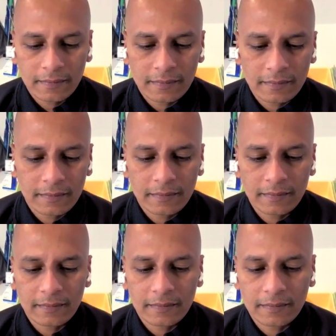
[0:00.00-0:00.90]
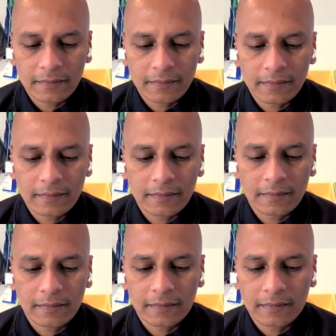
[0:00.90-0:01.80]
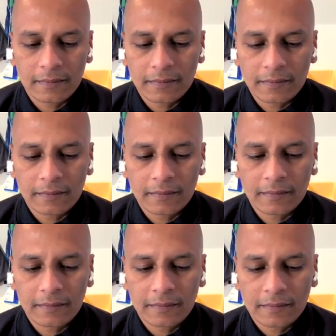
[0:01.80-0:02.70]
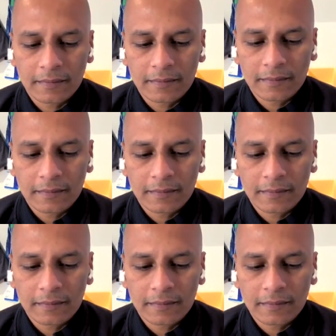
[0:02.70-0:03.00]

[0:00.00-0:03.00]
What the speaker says: [no speech]